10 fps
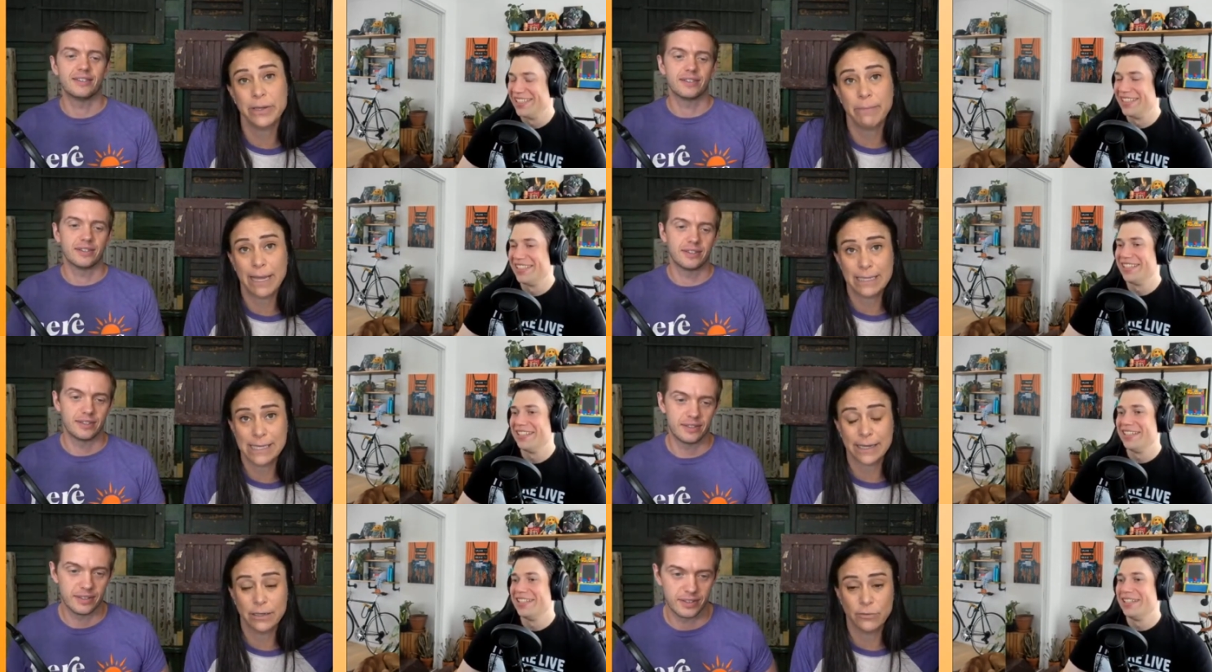Speaker 1: be
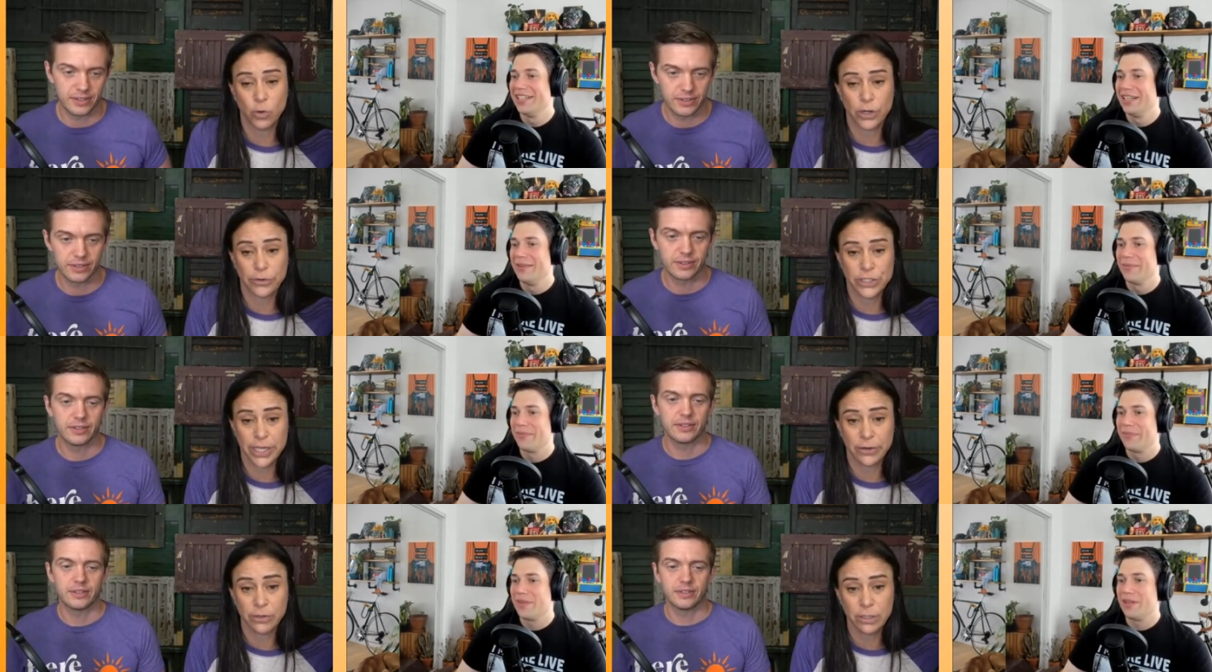doing by executive
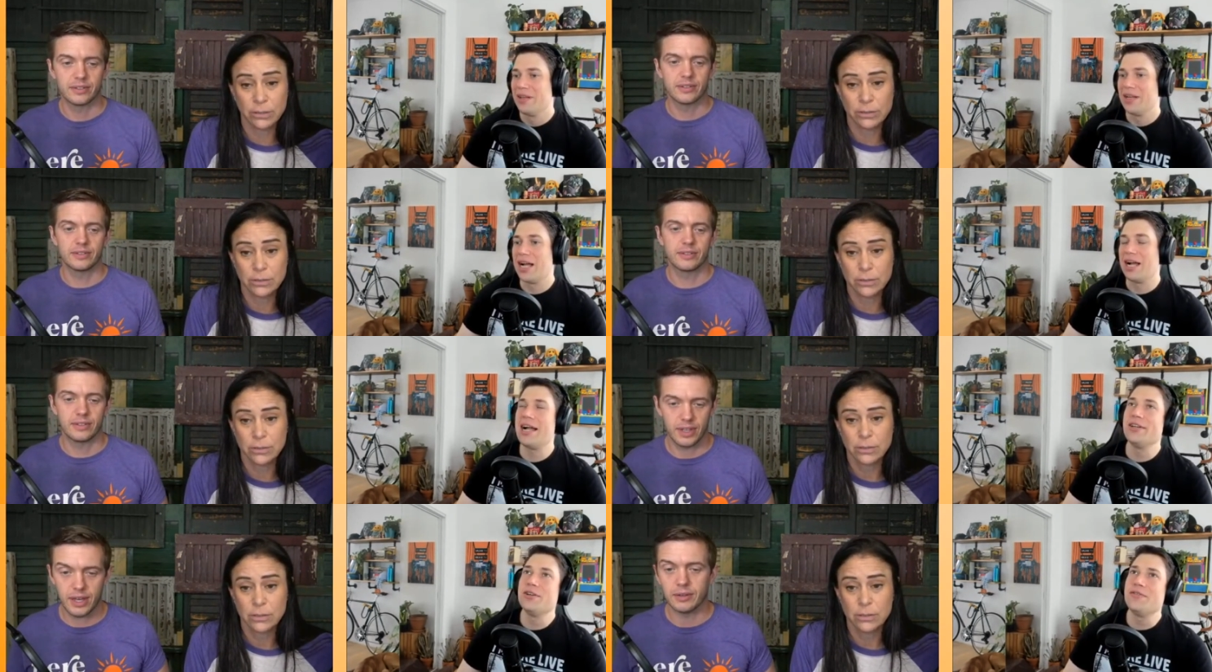order in general?
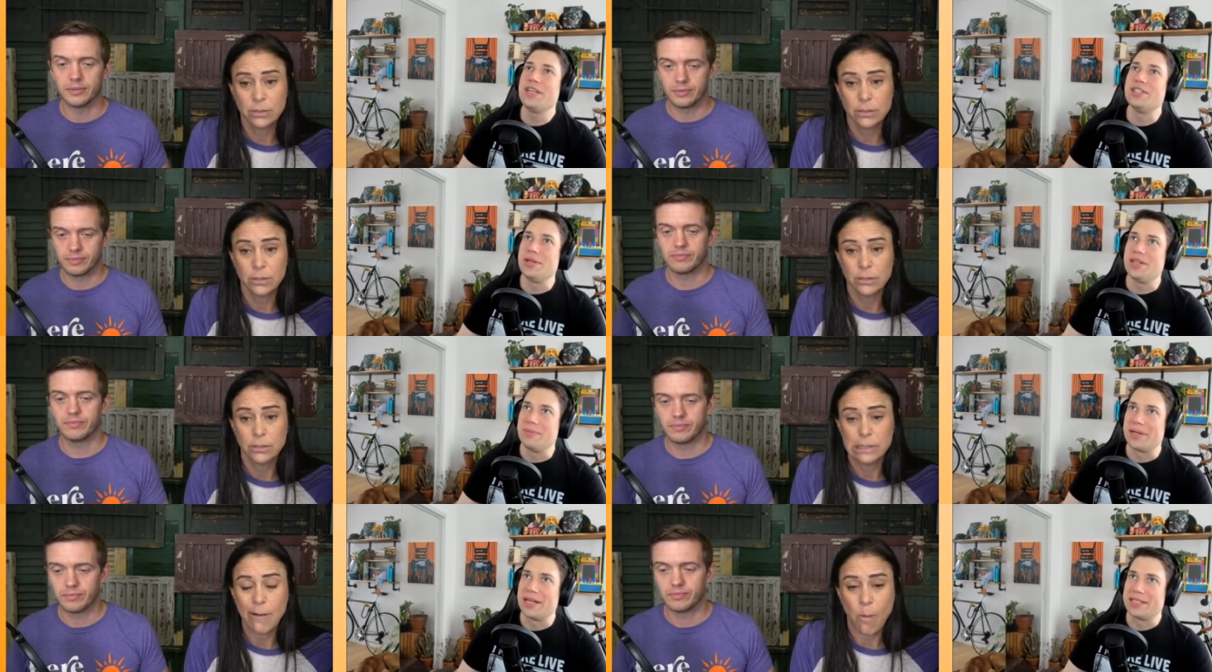
Speaker 2: I don't know
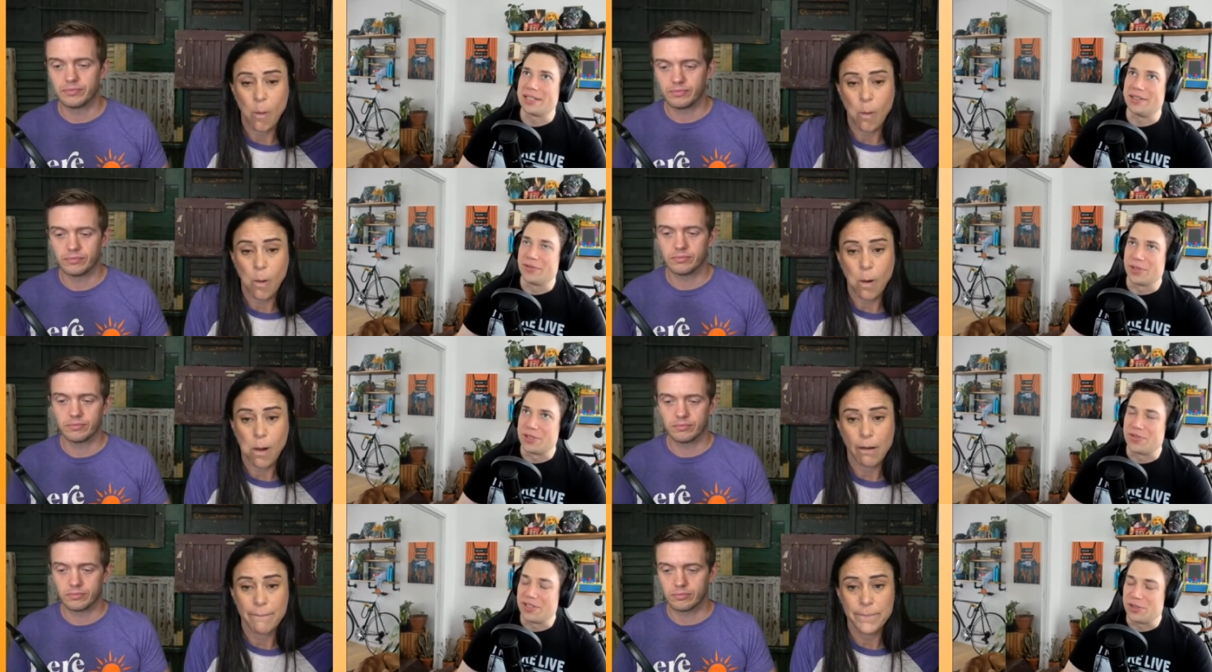if he could do anything by
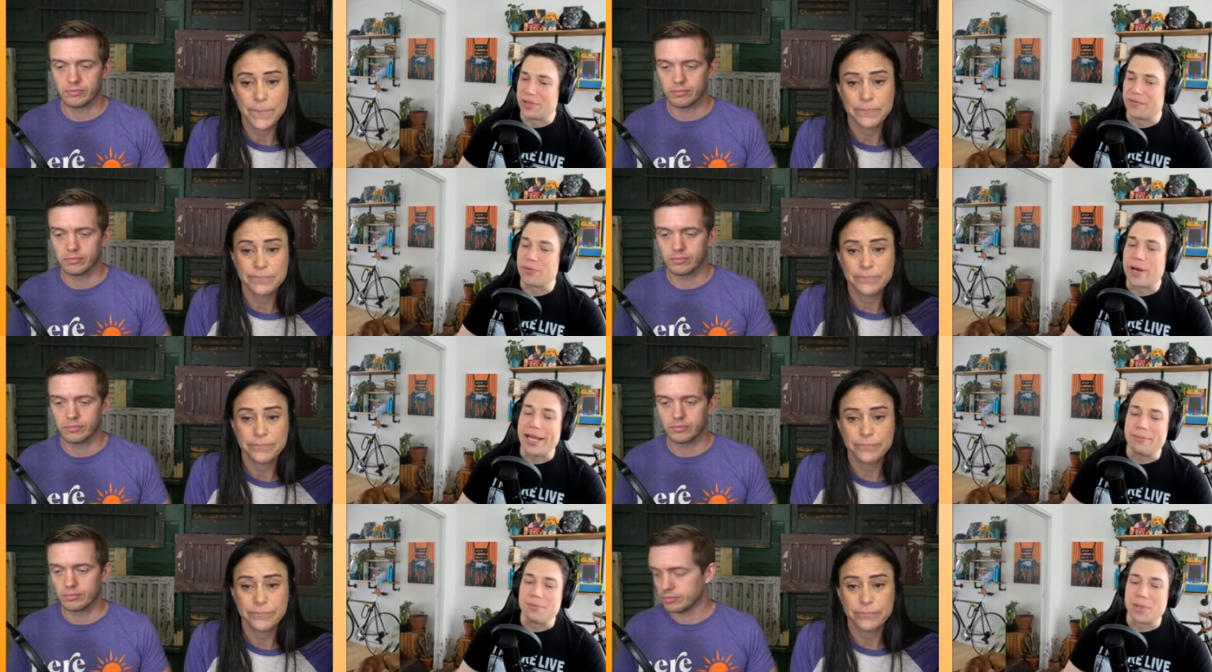executive order. As far
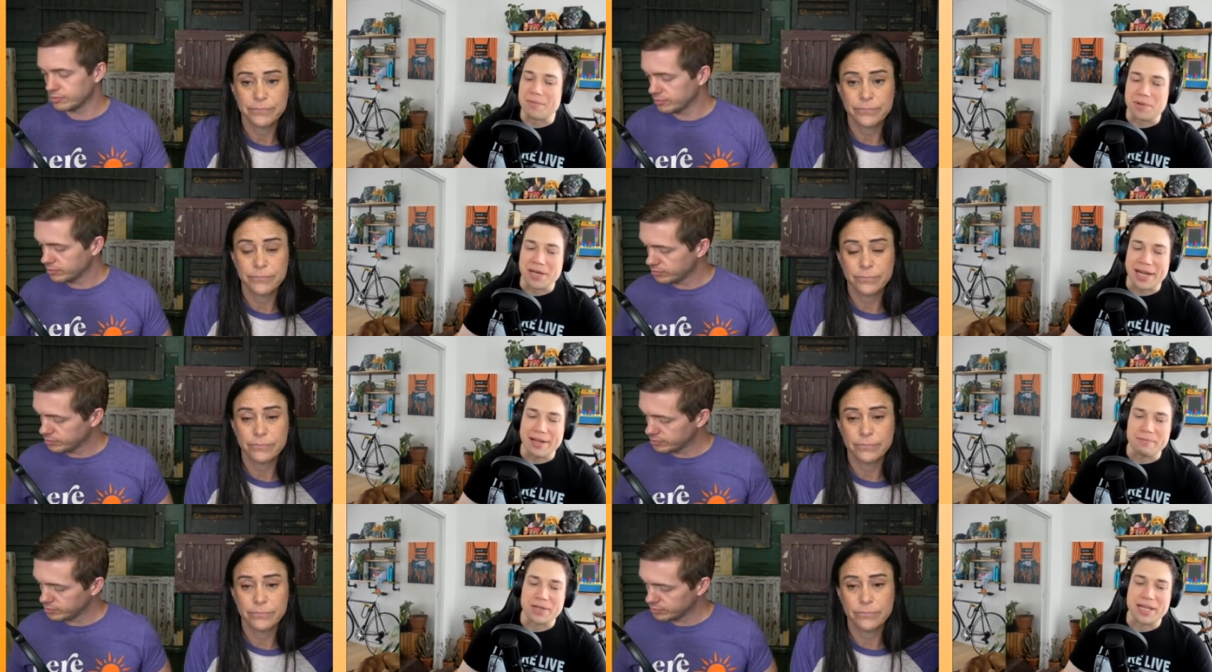as what I've read,
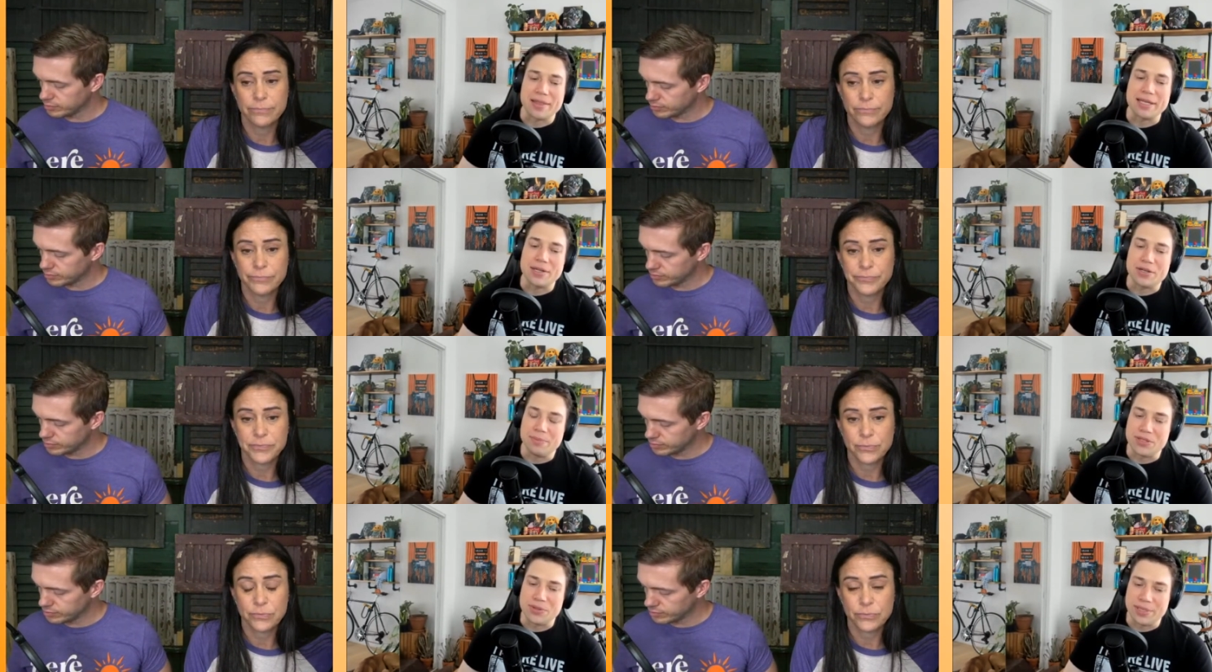what
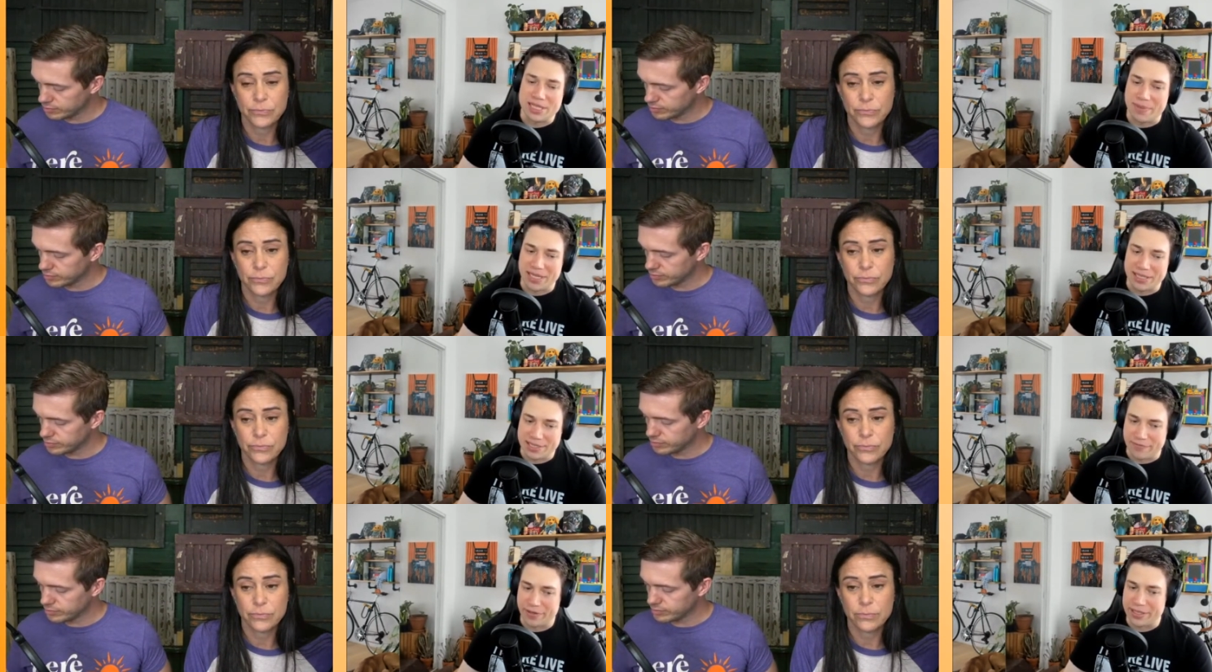I think he could be
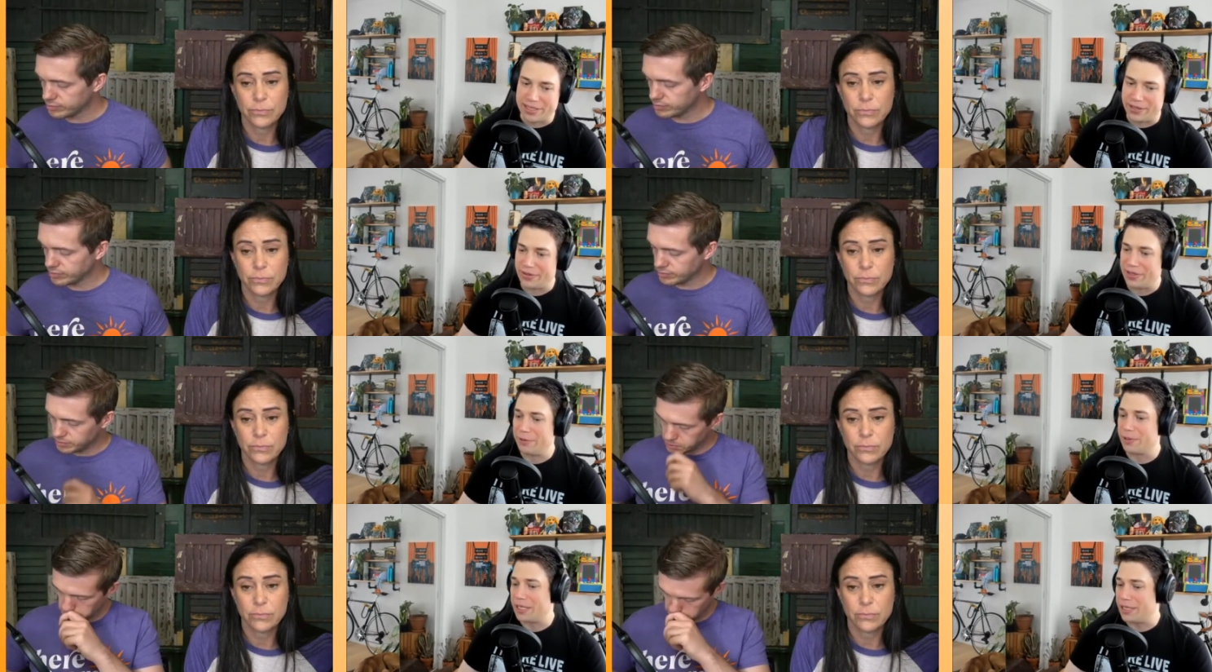doing is making this a
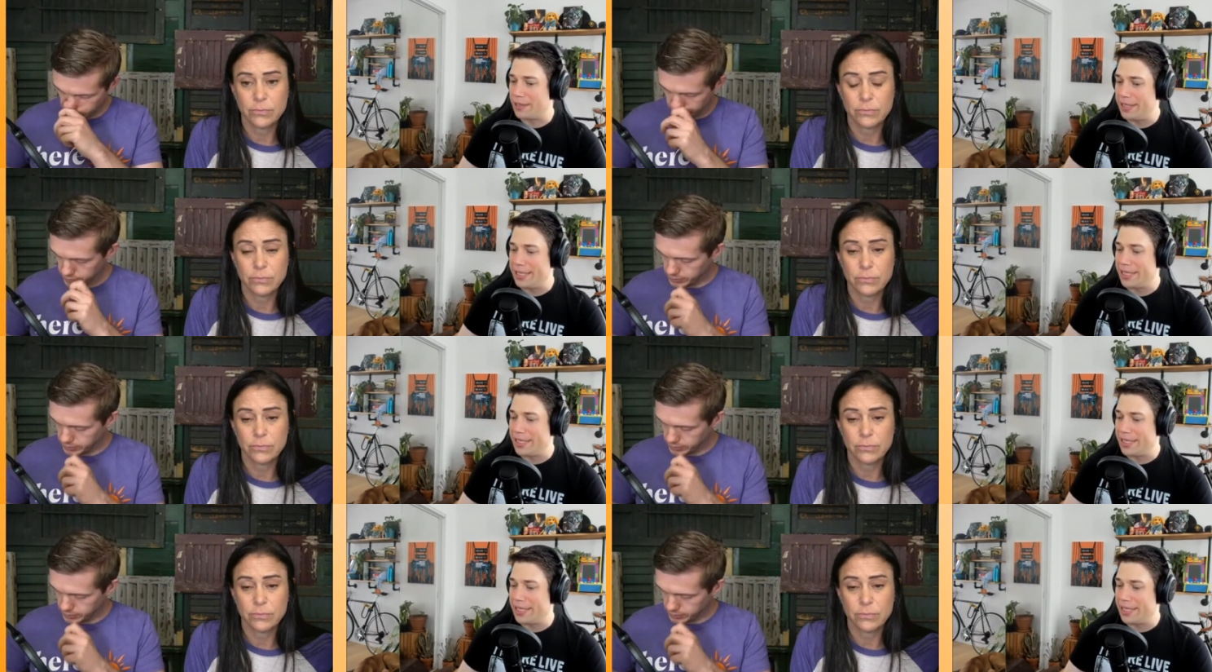front and center thing where